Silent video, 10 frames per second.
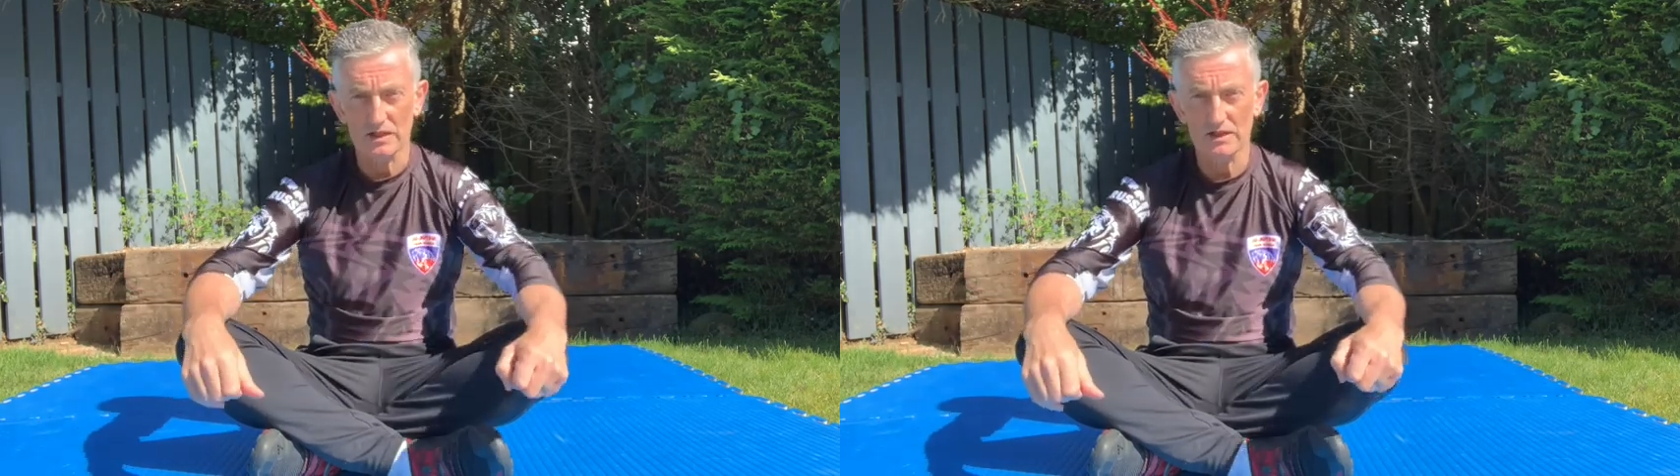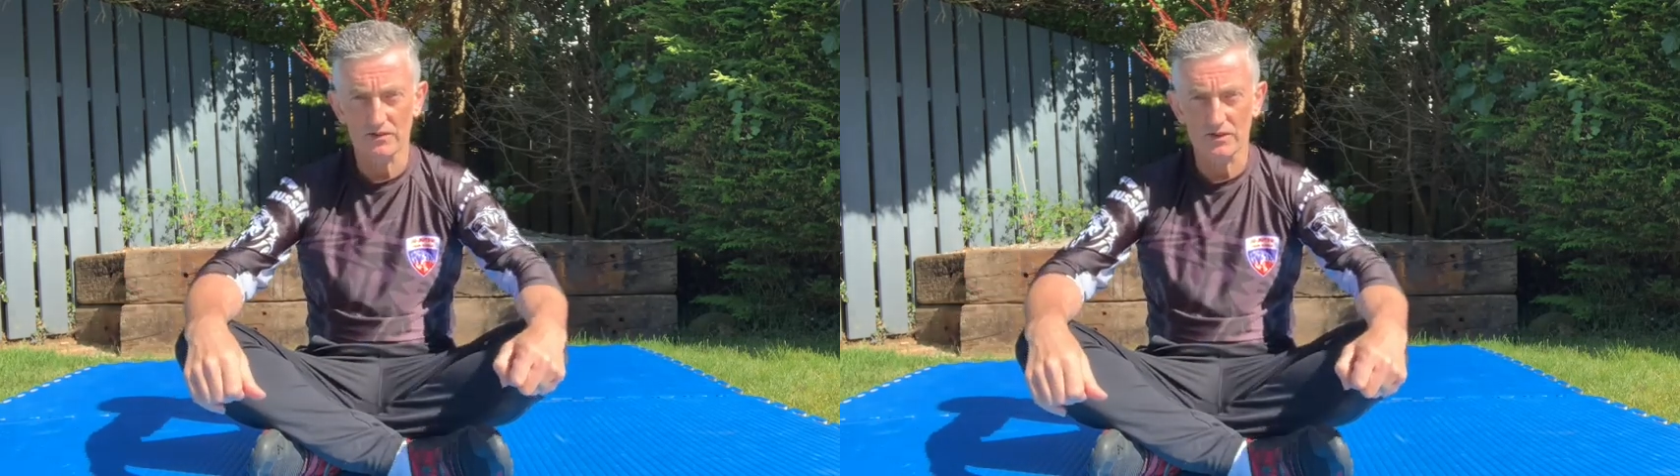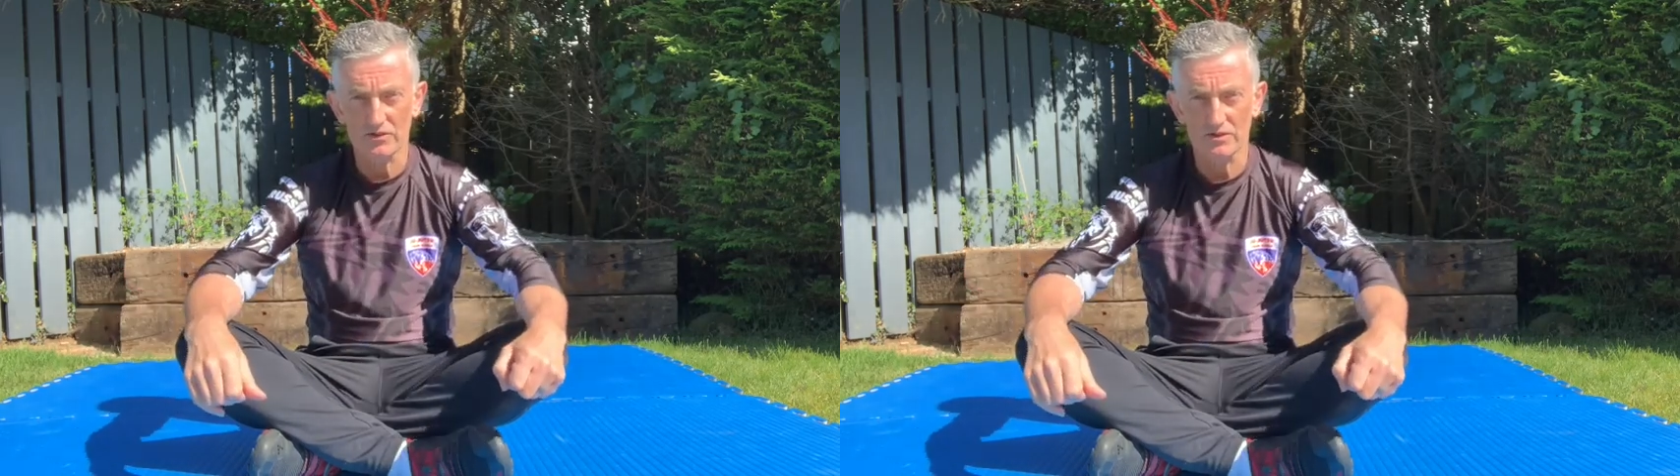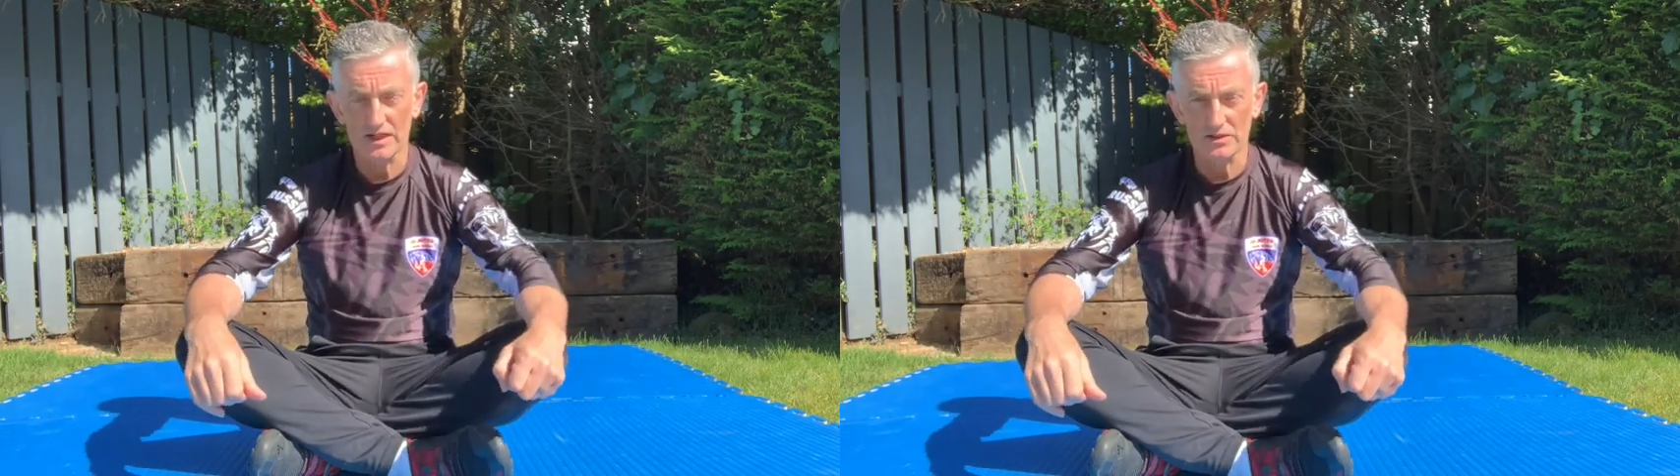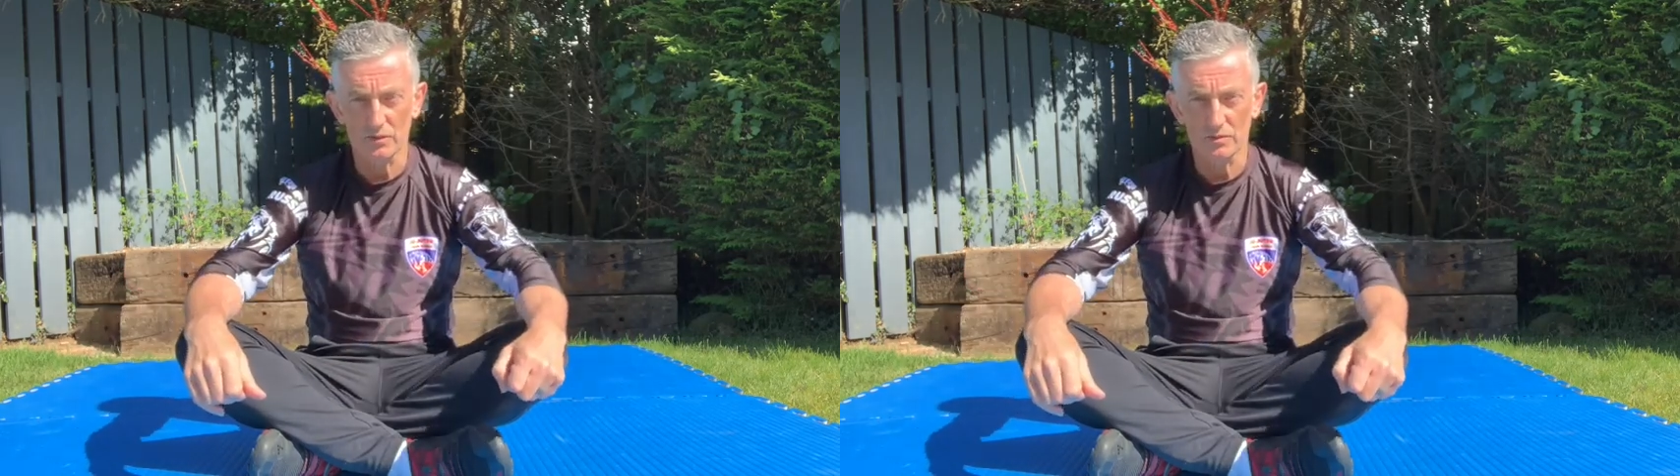level of
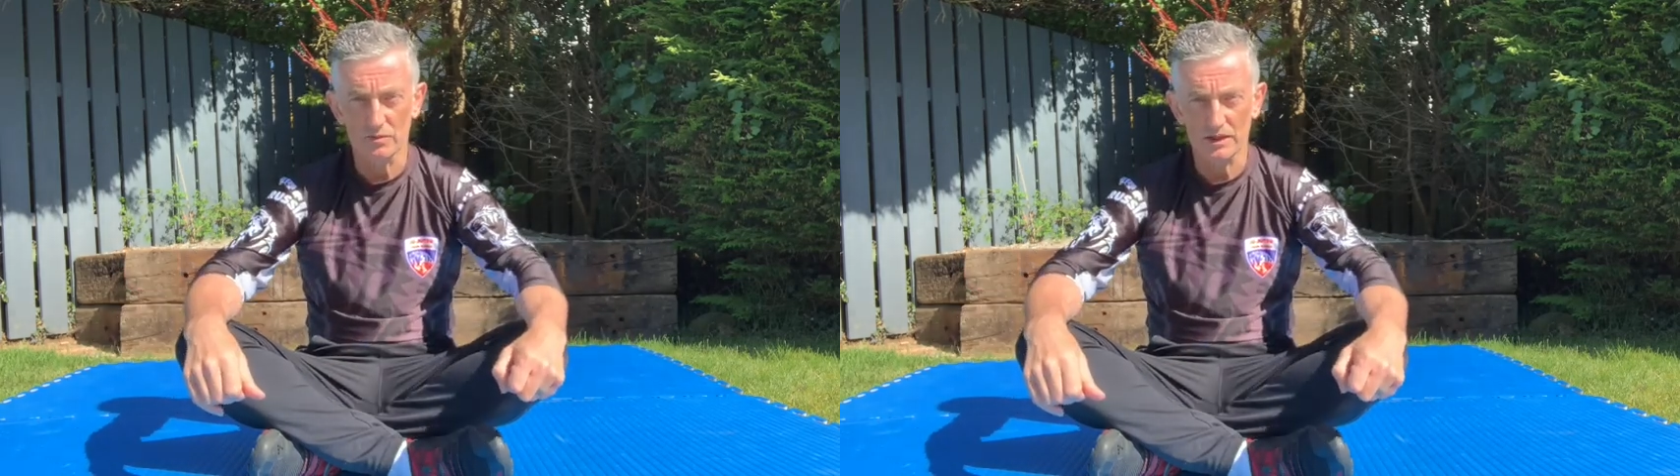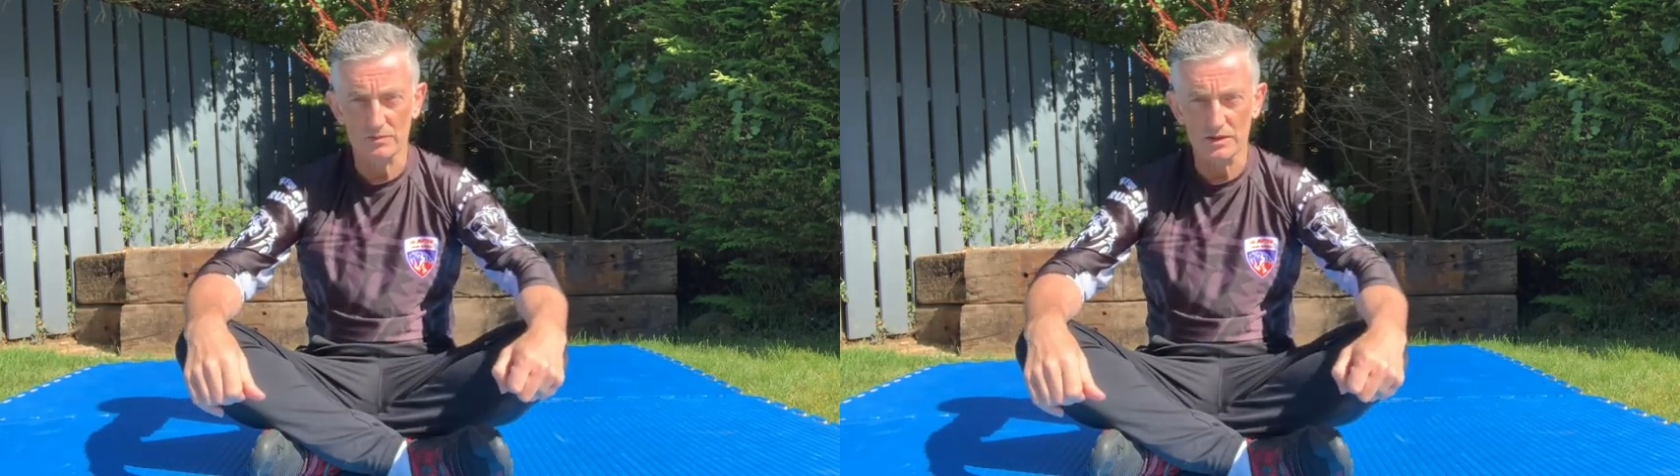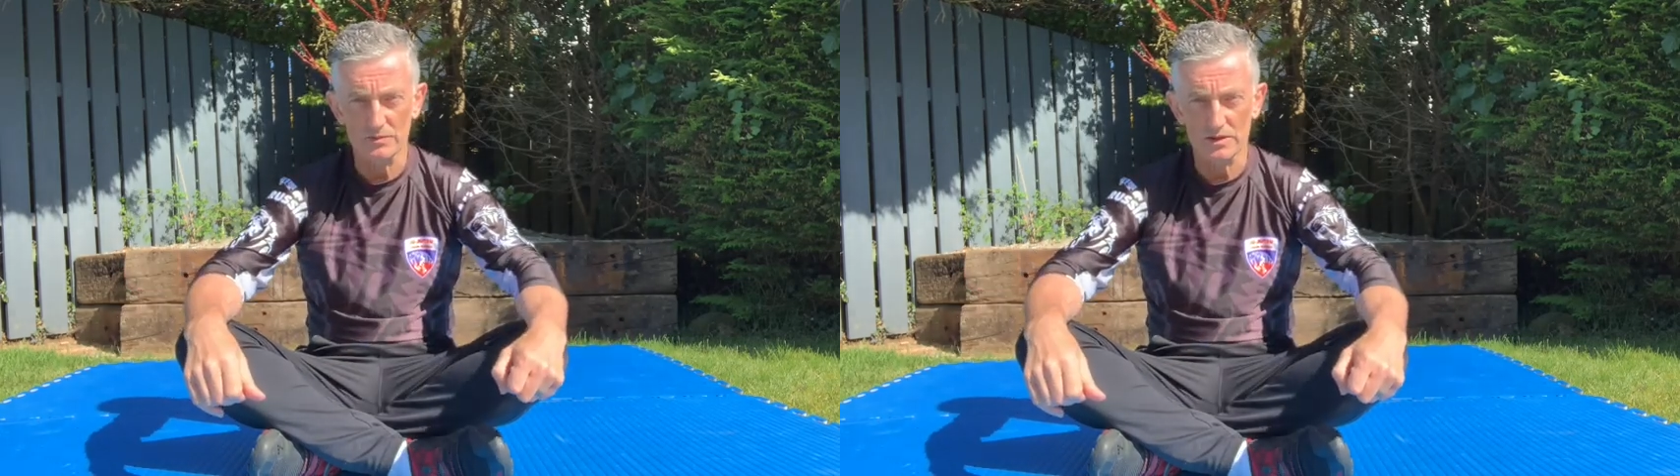correction when we wake up these